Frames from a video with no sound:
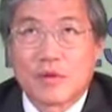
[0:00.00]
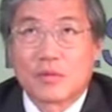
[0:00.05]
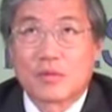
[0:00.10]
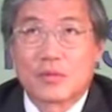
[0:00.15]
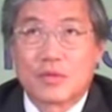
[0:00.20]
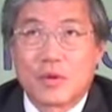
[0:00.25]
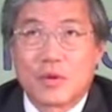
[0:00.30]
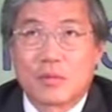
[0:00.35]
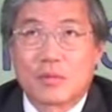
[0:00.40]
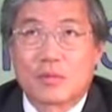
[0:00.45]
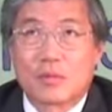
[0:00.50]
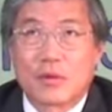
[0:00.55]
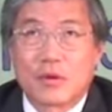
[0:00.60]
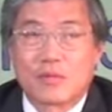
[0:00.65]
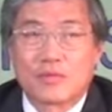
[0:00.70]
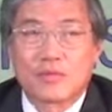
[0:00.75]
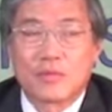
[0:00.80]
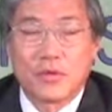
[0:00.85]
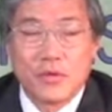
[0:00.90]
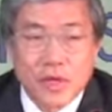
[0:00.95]
2
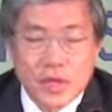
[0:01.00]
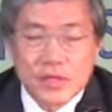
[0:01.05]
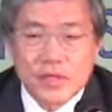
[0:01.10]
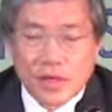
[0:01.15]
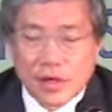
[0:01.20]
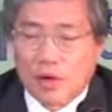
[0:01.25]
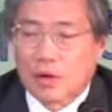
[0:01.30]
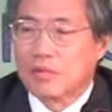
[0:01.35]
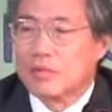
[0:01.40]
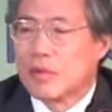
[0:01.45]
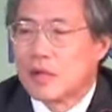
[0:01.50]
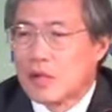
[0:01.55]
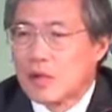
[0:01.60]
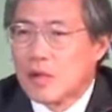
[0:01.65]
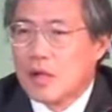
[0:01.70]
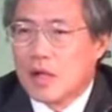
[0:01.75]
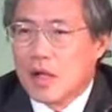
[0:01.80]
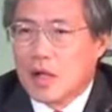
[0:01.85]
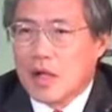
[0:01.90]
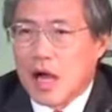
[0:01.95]
years ago,
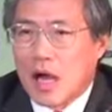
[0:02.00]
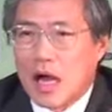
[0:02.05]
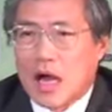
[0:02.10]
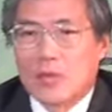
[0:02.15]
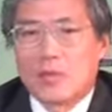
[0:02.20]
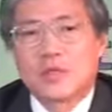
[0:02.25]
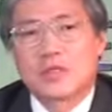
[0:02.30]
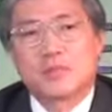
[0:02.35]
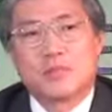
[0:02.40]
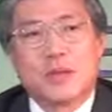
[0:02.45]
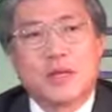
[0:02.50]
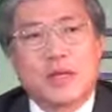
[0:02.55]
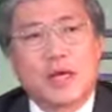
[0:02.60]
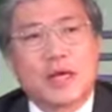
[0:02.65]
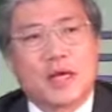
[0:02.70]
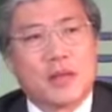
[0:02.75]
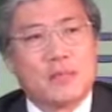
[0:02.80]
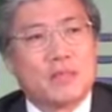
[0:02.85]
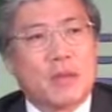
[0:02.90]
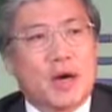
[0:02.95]
I was
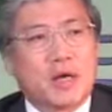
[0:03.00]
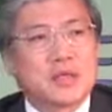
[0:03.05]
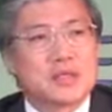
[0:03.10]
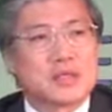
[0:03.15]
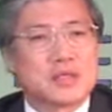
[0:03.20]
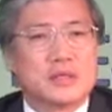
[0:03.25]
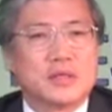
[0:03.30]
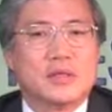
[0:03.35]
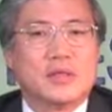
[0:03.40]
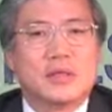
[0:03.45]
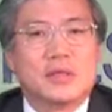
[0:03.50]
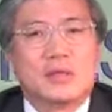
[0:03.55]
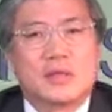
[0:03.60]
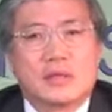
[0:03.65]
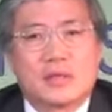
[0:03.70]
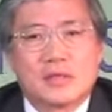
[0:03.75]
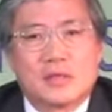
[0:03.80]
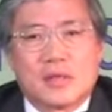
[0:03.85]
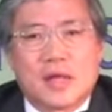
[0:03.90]
speaking in Boston,